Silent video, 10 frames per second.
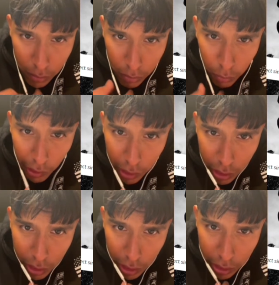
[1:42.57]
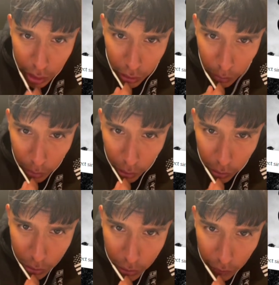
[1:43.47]
Why couldn't they get the
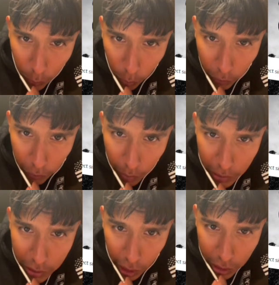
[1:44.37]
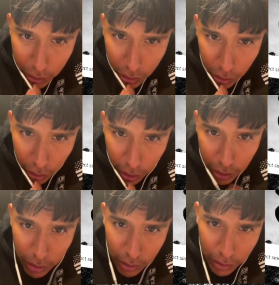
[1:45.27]
pose of the world famous statue correct?
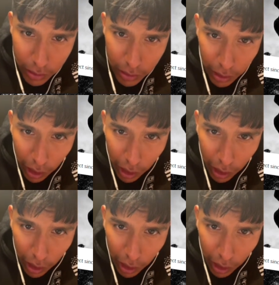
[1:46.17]
Yeah,